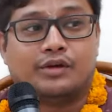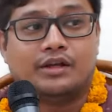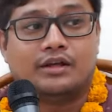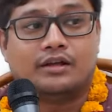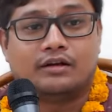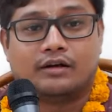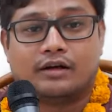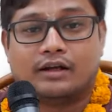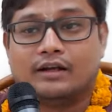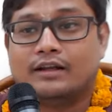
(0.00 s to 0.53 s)

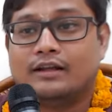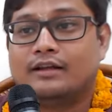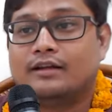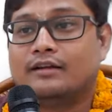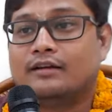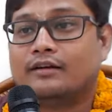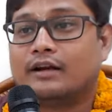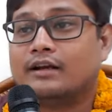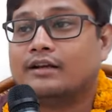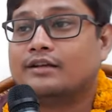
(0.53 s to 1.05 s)
are we
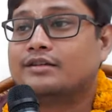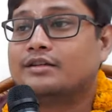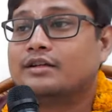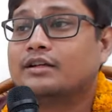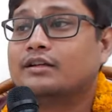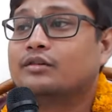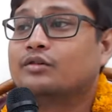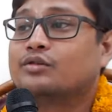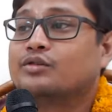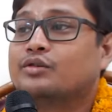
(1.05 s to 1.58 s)
really
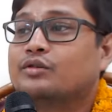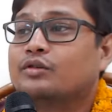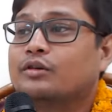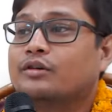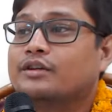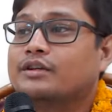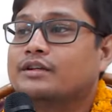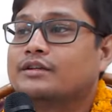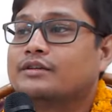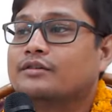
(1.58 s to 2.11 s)
relishing those
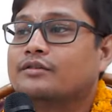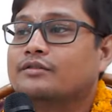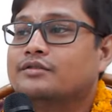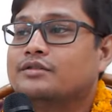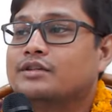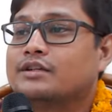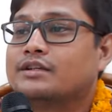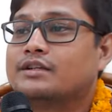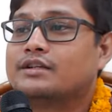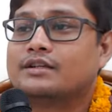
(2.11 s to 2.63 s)
stories,
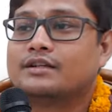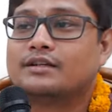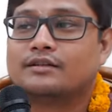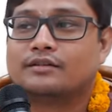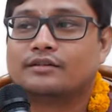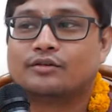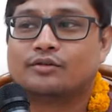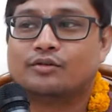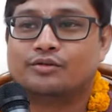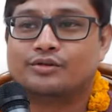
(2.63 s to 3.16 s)
or
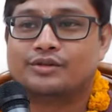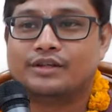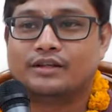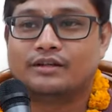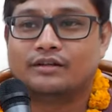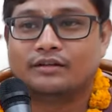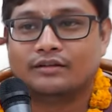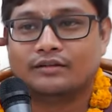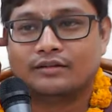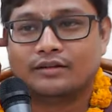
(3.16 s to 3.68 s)
just goes
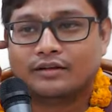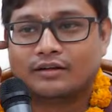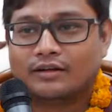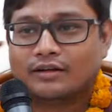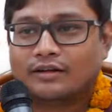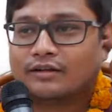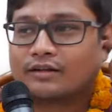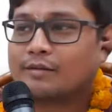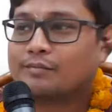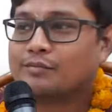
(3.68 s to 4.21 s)
in and
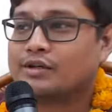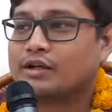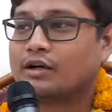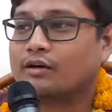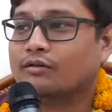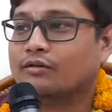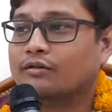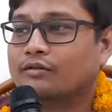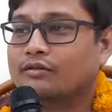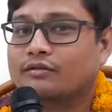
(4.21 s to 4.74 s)
then comes
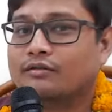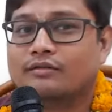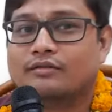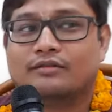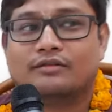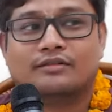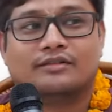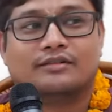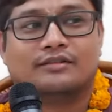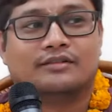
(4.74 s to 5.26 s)
out?
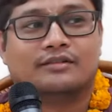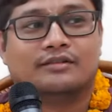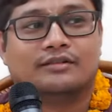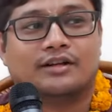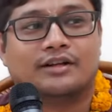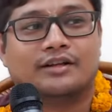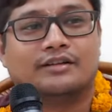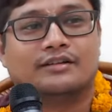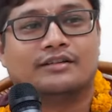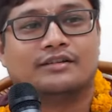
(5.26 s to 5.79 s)

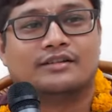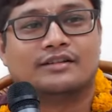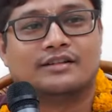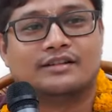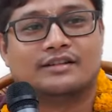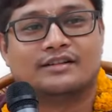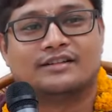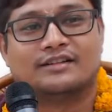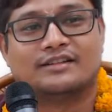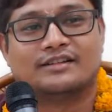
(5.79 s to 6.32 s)
Right?
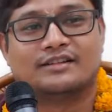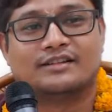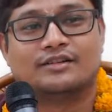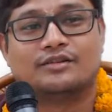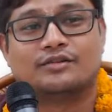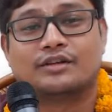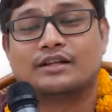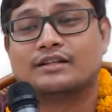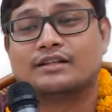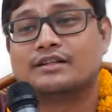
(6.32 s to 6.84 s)
You
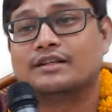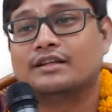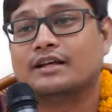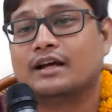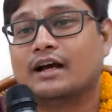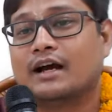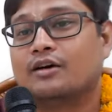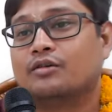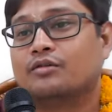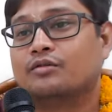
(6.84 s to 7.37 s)
can see
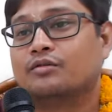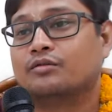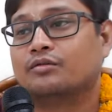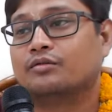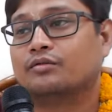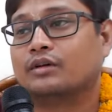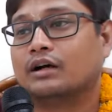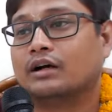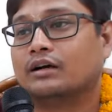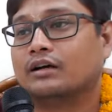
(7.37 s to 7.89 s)
how
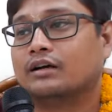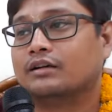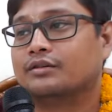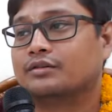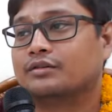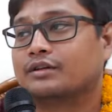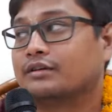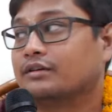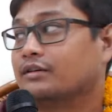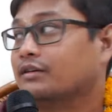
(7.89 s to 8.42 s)

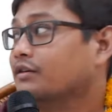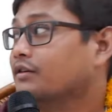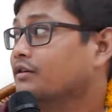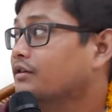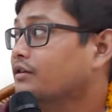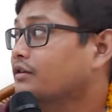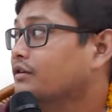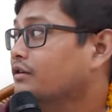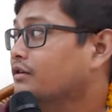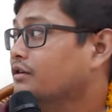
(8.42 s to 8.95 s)

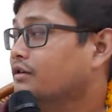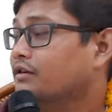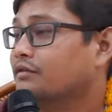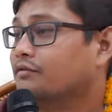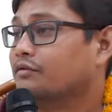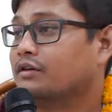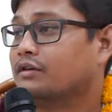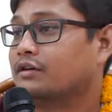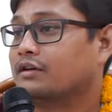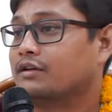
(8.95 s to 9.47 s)

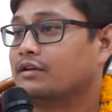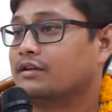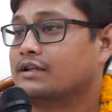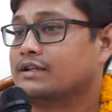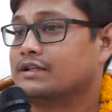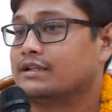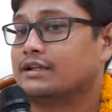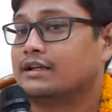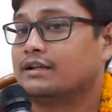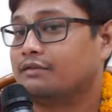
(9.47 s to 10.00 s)
even
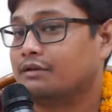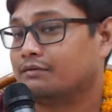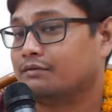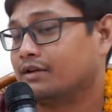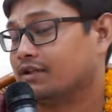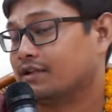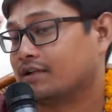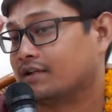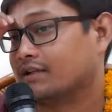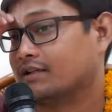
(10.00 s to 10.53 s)
yesterday we were
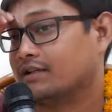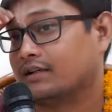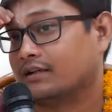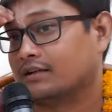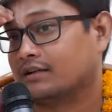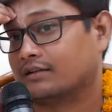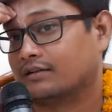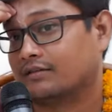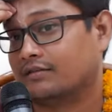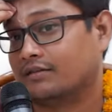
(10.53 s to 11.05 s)
discussing
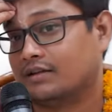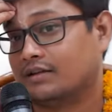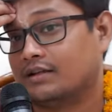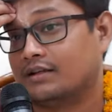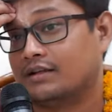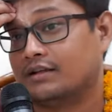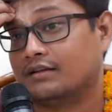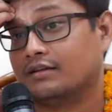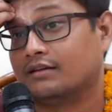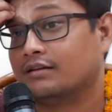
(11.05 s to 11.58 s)

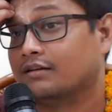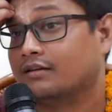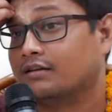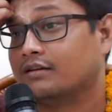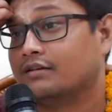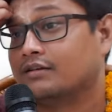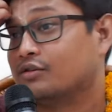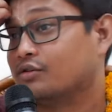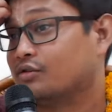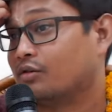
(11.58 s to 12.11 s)
the
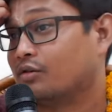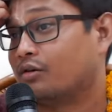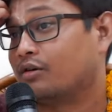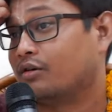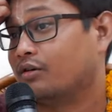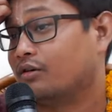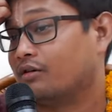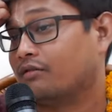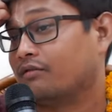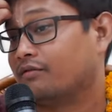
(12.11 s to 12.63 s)
story
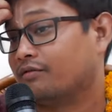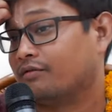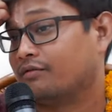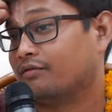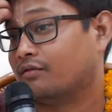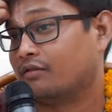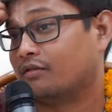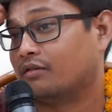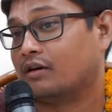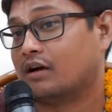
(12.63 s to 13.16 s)
of
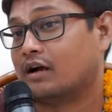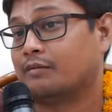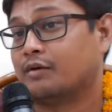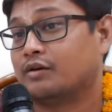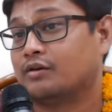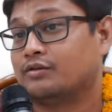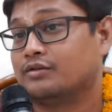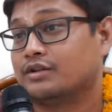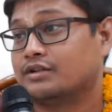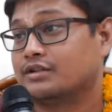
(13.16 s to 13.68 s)

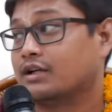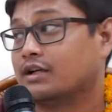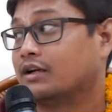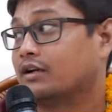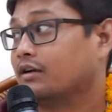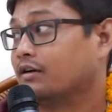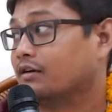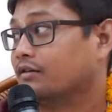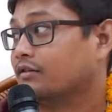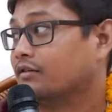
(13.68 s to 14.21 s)
Ramanujacharya.